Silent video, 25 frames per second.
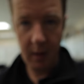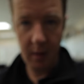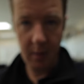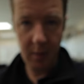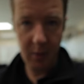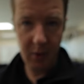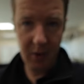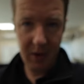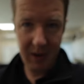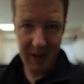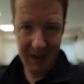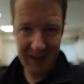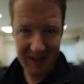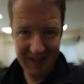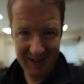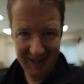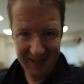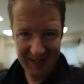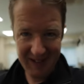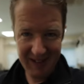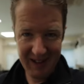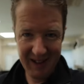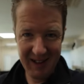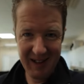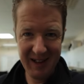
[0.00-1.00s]
Good morning.
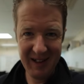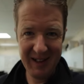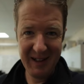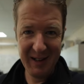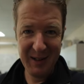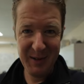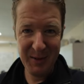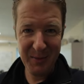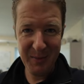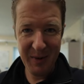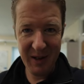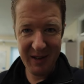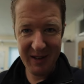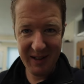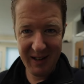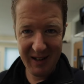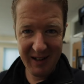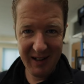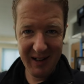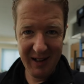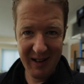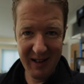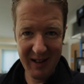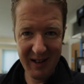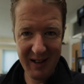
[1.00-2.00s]
It is
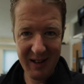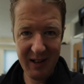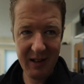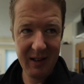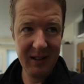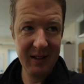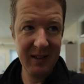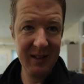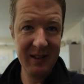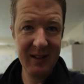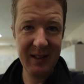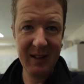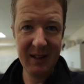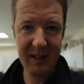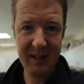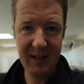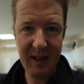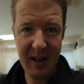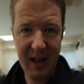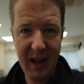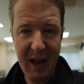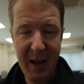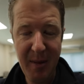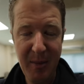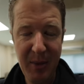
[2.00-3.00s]
Monday and it's 6
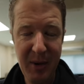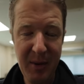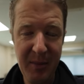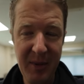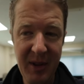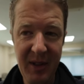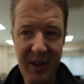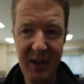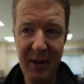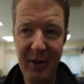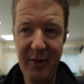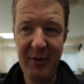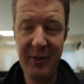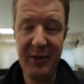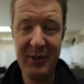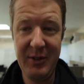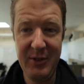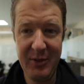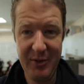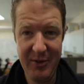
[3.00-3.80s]
a.m. and I'm at the office